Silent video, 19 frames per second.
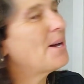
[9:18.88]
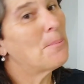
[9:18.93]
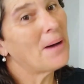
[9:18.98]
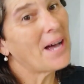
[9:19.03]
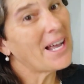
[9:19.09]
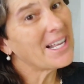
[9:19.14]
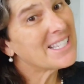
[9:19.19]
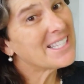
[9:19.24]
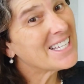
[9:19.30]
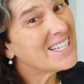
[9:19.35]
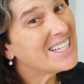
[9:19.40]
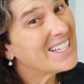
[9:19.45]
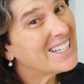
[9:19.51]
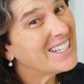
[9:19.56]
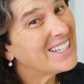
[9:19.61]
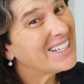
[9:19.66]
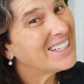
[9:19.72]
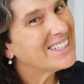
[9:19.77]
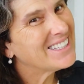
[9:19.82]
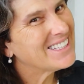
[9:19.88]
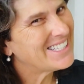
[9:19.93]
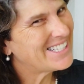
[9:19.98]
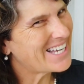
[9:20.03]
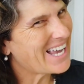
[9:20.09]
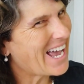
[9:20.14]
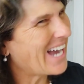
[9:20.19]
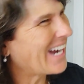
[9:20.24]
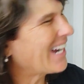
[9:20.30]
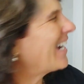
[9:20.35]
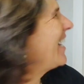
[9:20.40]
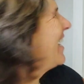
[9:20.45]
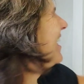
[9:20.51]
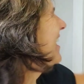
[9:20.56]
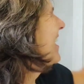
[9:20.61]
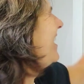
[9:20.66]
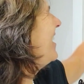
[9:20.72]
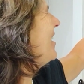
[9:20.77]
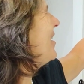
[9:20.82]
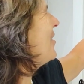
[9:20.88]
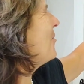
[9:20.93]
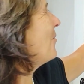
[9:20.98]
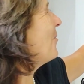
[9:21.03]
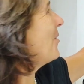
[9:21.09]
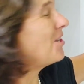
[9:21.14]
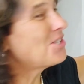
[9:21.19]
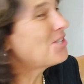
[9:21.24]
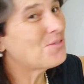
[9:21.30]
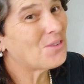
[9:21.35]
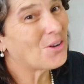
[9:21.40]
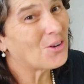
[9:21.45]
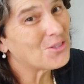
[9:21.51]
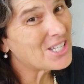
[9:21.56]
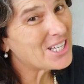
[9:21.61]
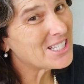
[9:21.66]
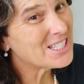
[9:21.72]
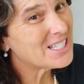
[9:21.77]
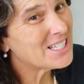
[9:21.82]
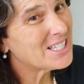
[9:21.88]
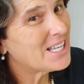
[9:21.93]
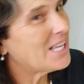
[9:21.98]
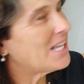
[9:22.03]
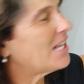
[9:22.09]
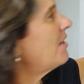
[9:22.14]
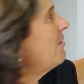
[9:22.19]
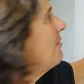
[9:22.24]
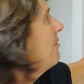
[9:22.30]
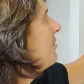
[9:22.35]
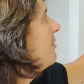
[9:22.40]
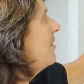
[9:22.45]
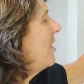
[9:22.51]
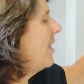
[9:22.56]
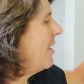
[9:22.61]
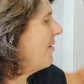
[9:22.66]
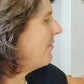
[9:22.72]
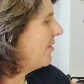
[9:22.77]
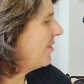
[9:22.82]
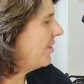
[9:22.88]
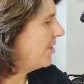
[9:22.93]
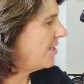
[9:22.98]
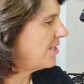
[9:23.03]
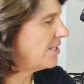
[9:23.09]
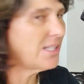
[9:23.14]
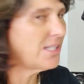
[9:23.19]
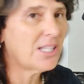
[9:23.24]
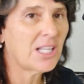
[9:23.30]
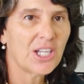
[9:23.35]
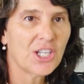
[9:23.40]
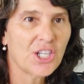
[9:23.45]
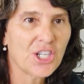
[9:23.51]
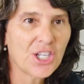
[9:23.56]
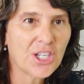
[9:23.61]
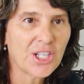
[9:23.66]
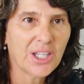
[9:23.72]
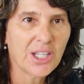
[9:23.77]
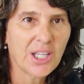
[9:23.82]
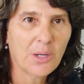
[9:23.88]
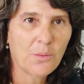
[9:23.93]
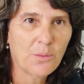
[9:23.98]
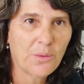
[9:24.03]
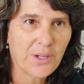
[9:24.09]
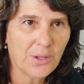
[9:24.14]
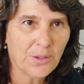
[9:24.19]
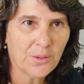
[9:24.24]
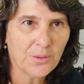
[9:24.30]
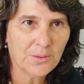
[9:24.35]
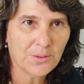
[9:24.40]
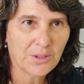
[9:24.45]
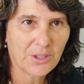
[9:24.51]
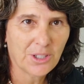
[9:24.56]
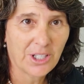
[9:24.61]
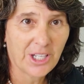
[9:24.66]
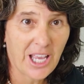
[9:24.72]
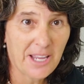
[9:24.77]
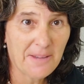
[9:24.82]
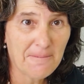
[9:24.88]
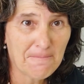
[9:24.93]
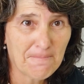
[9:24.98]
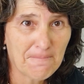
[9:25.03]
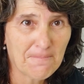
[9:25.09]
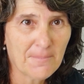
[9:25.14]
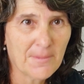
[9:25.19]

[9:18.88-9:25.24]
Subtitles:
But check when it's folded if the lever doesn't touch the wheel, okay?